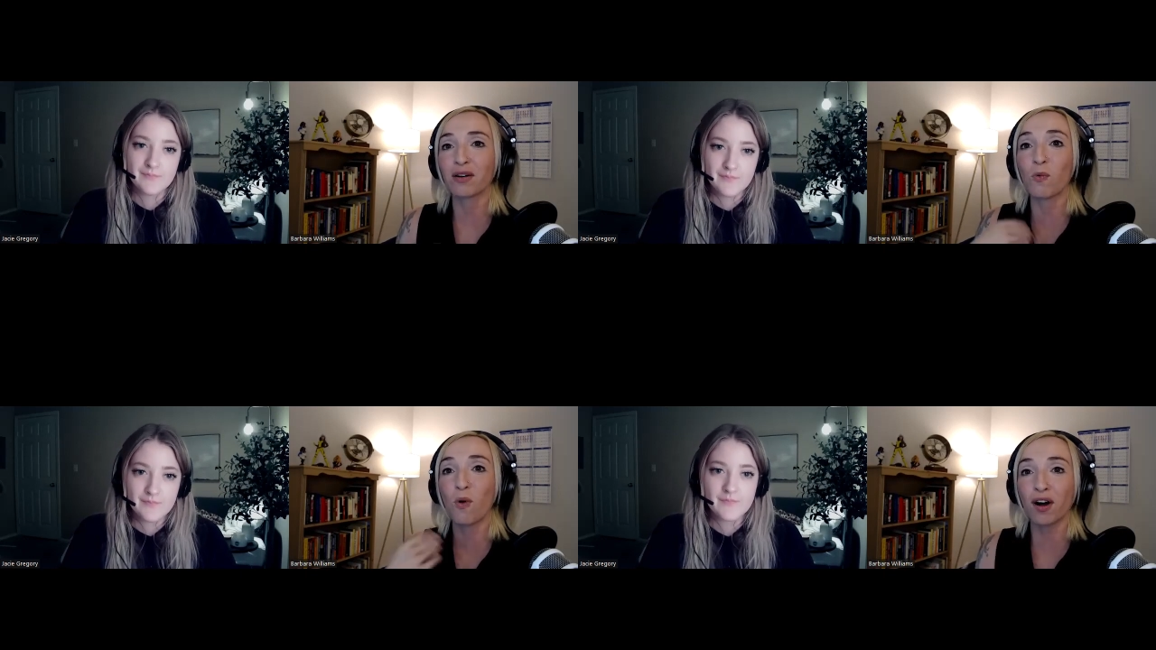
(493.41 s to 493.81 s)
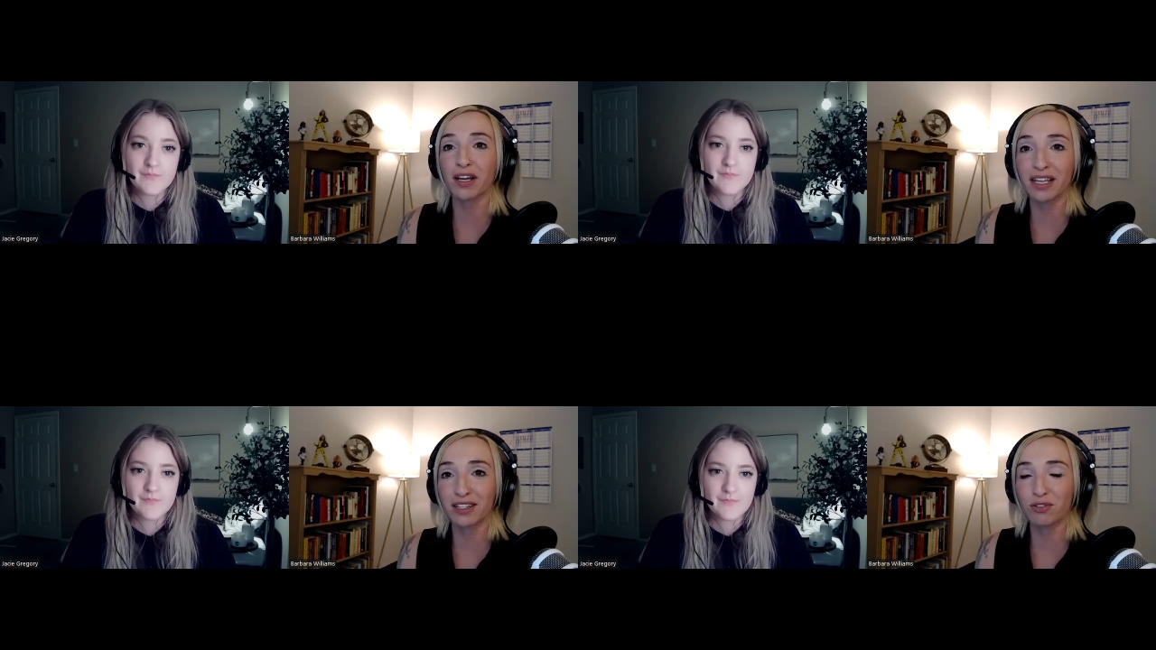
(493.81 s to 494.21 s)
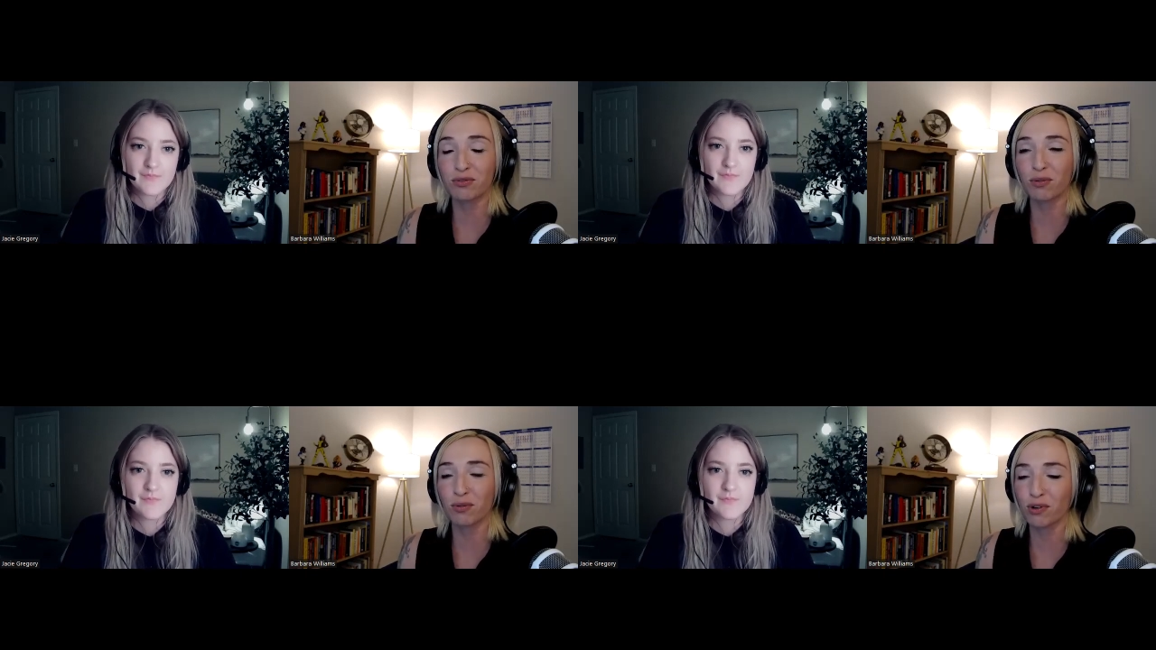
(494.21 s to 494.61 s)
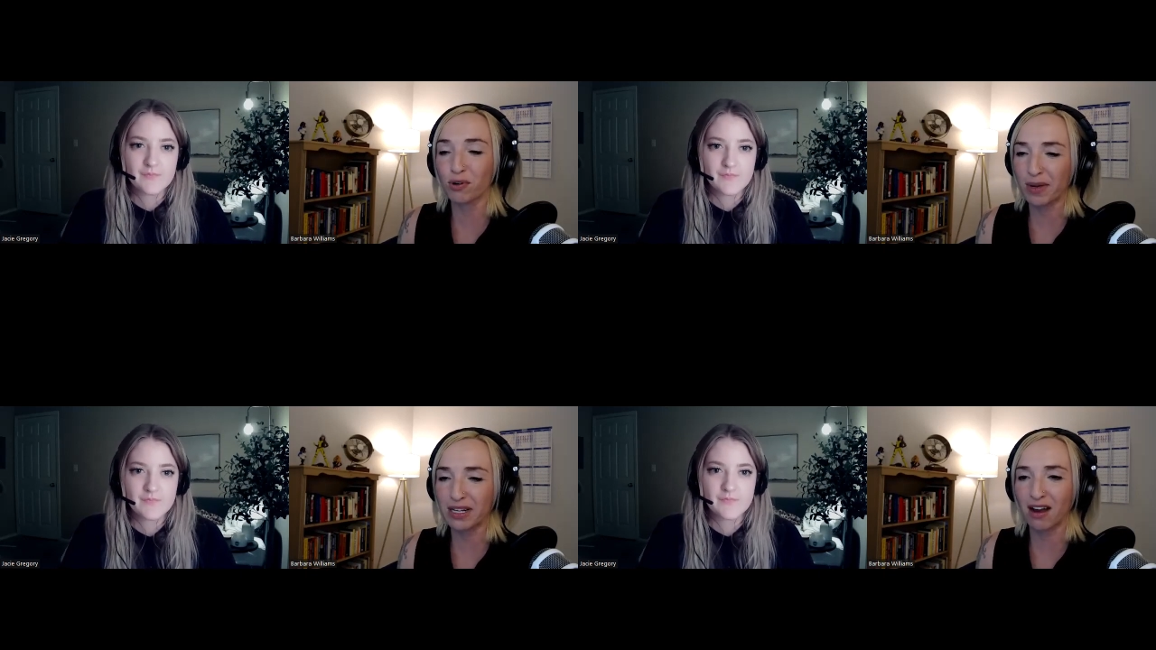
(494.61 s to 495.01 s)
Speaker 1: walking into a
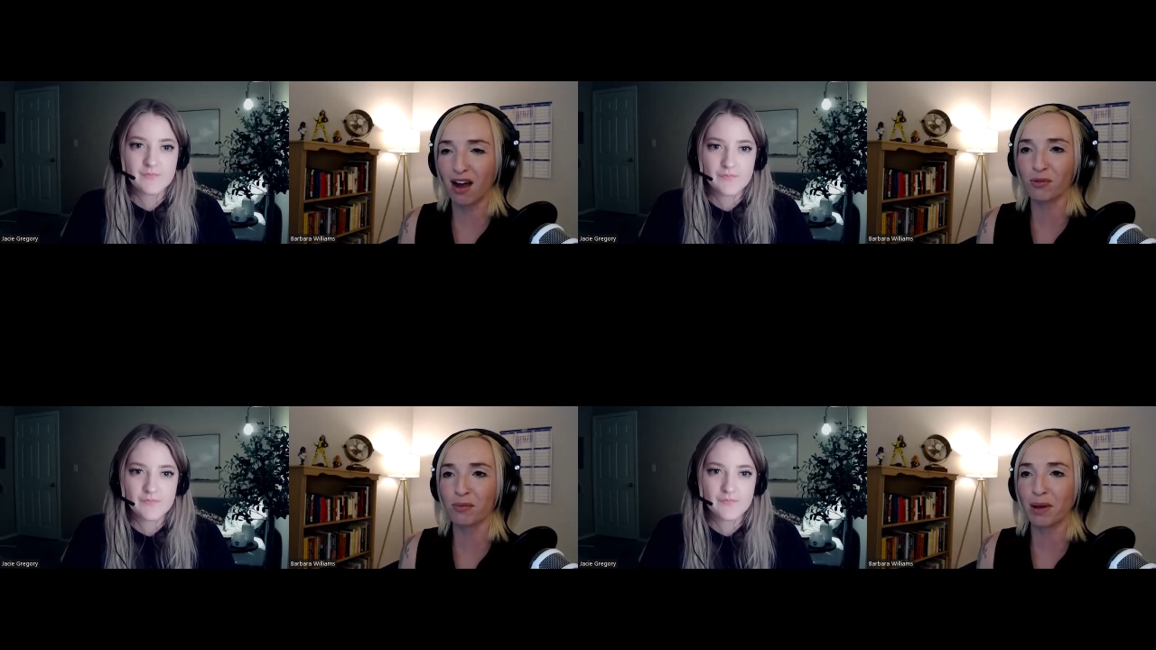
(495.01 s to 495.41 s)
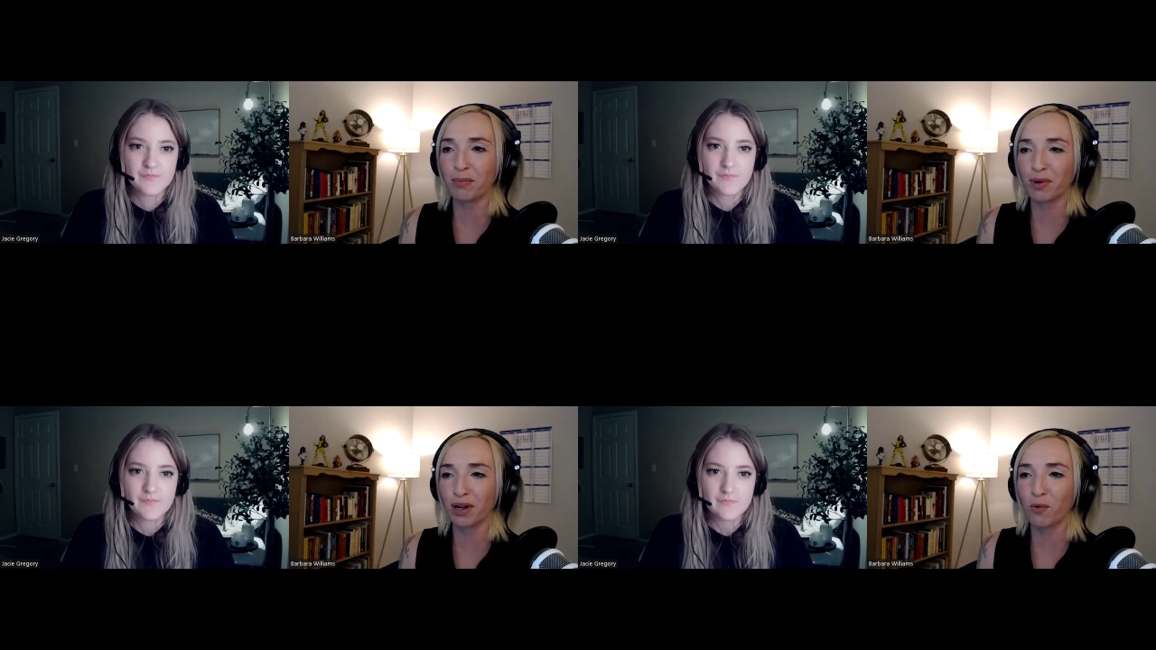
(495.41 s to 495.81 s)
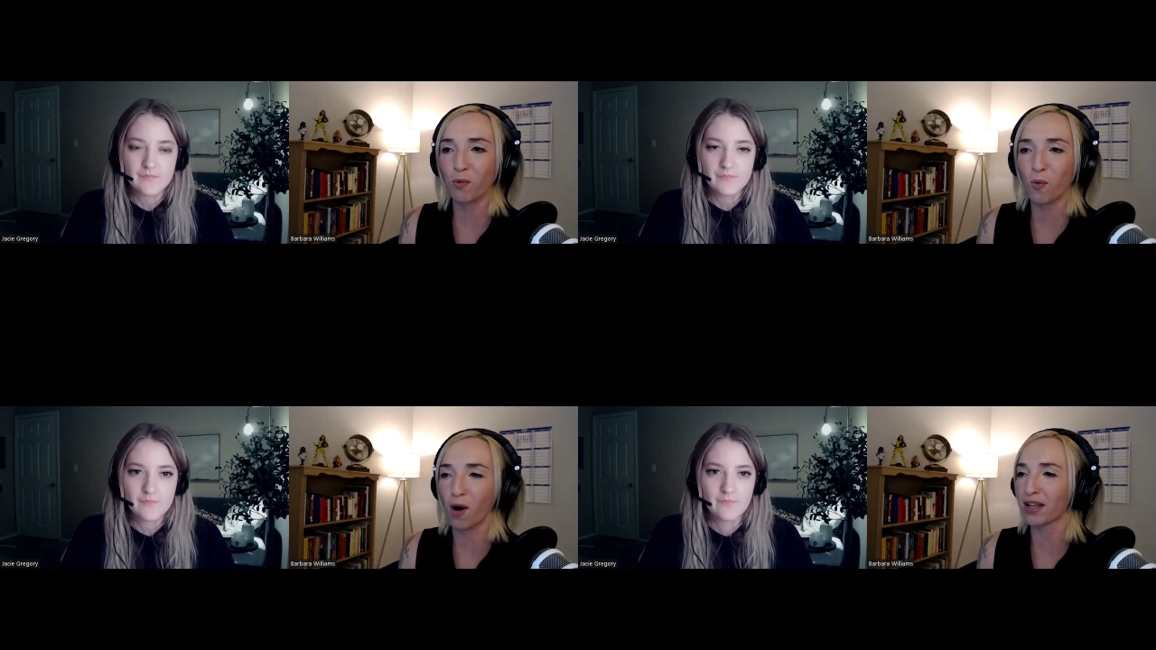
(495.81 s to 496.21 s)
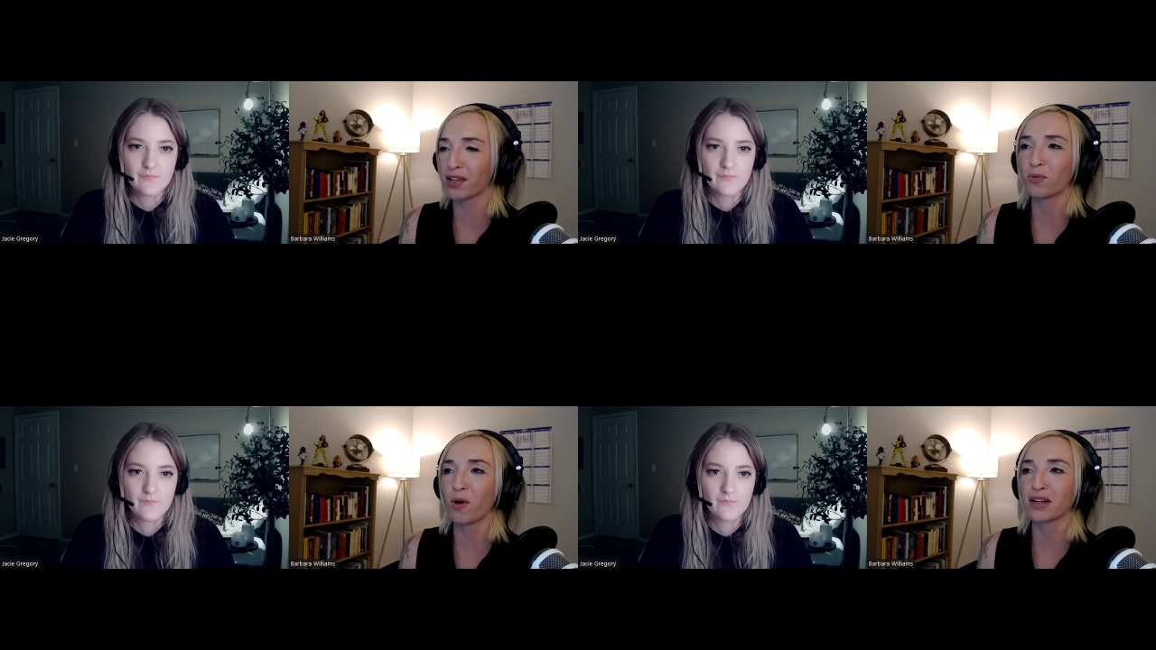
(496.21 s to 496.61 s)
room and not remembering why
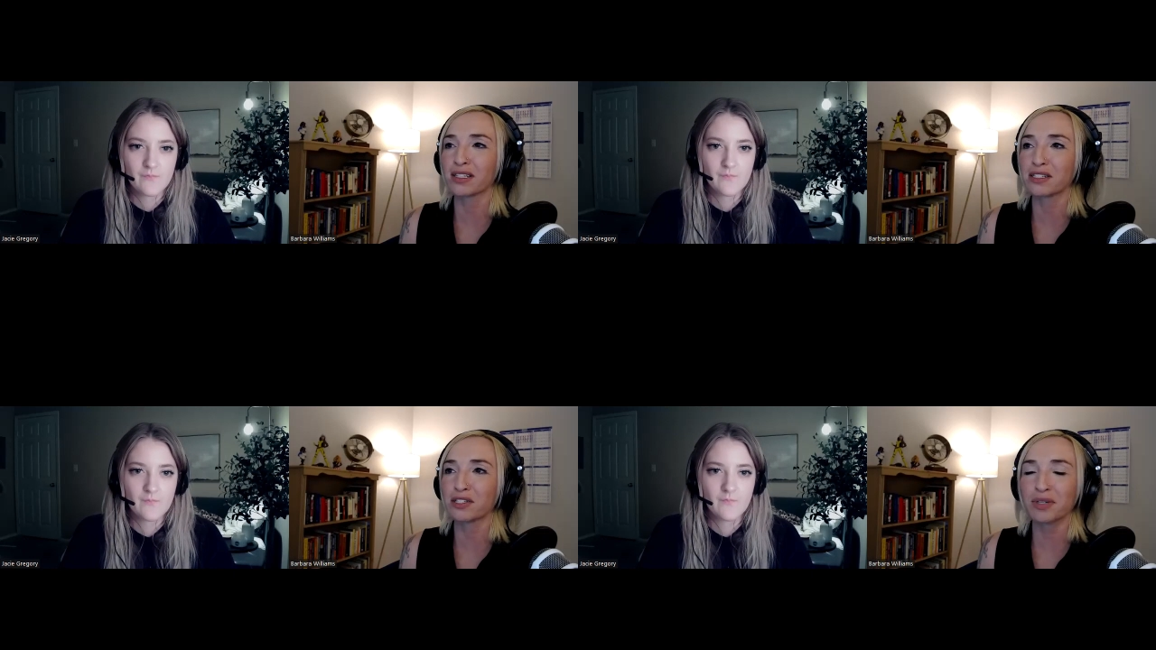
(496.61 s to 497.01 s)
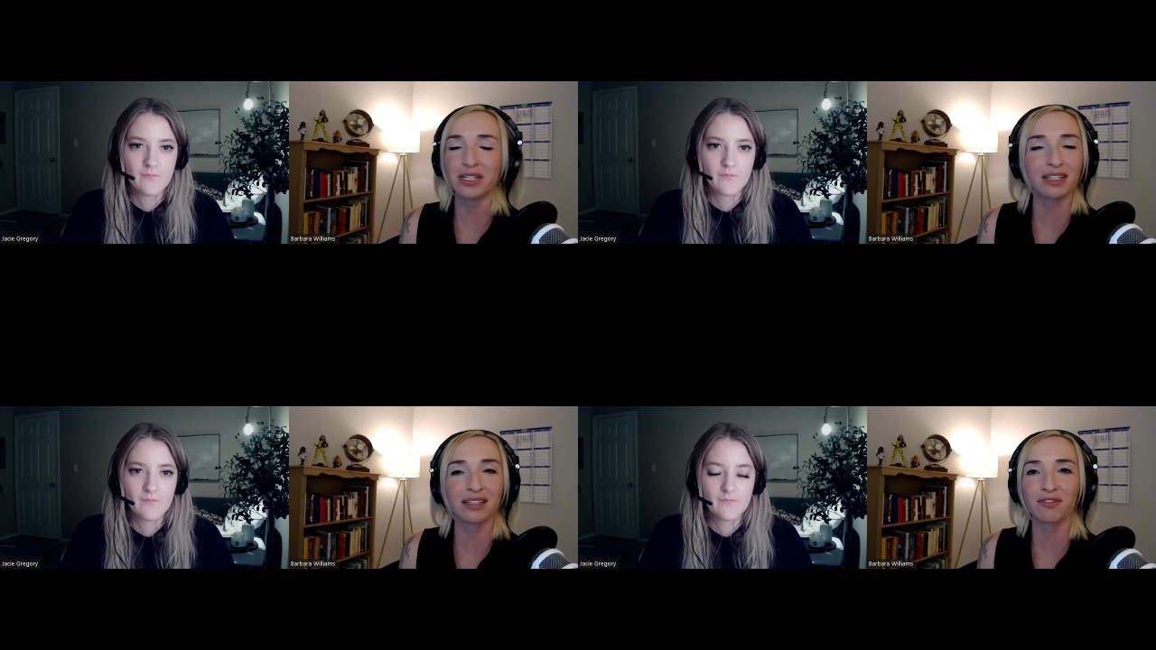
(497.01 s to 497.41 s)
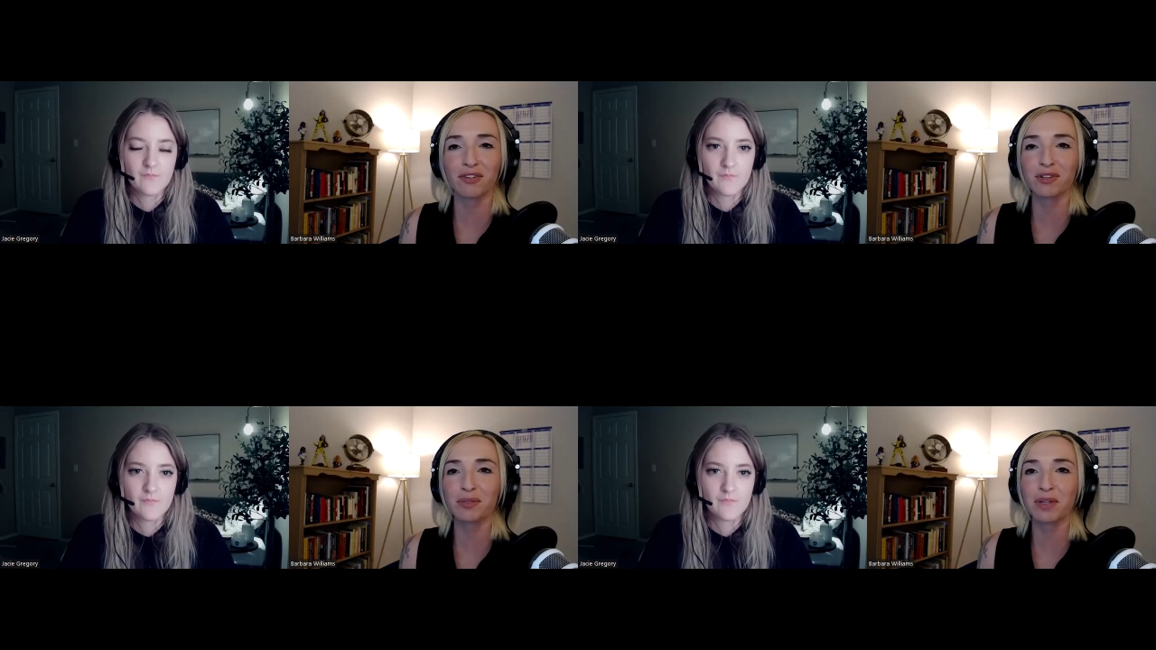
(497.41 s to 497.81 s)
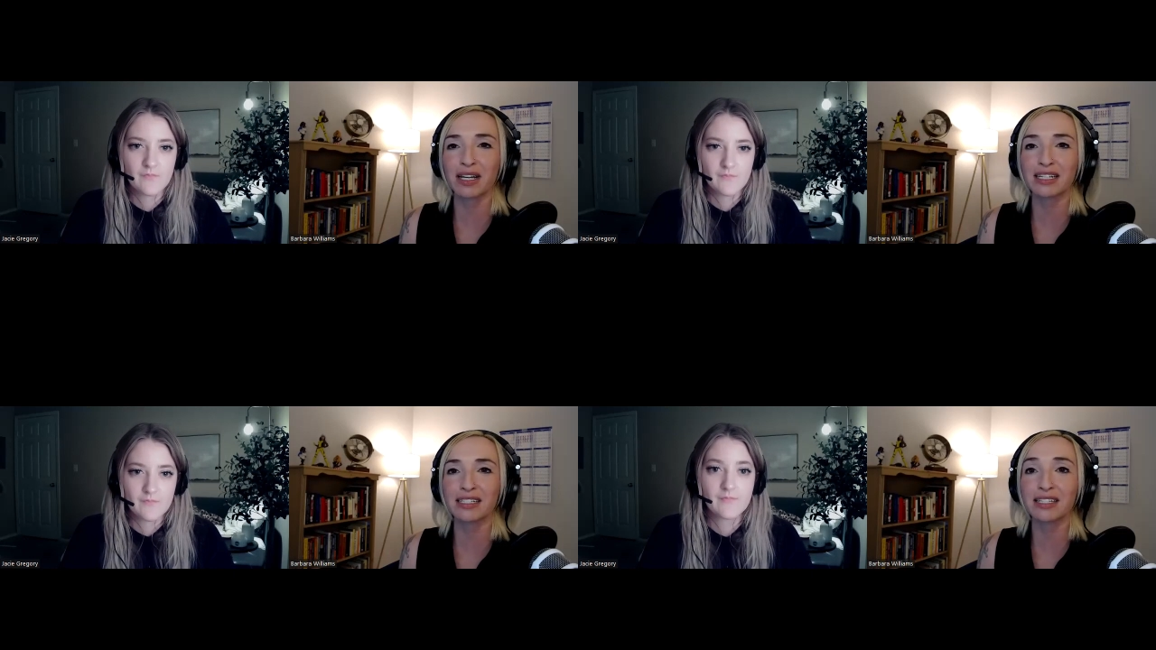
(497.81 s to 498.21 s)
you walked into it in the first
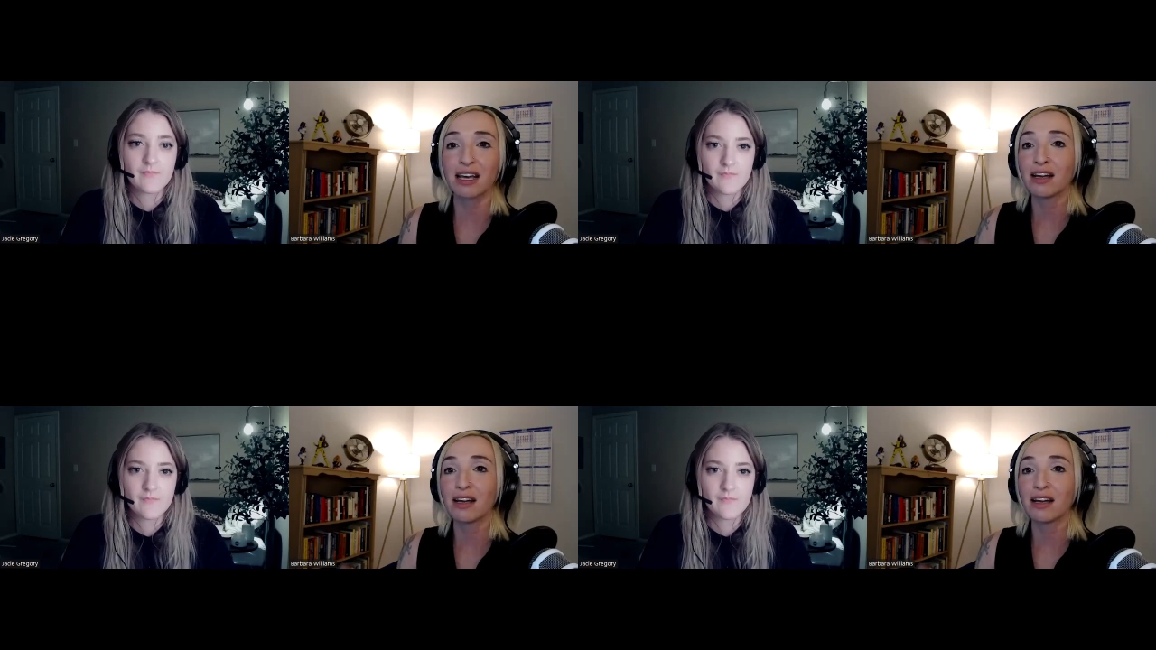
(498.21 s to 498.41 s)
place.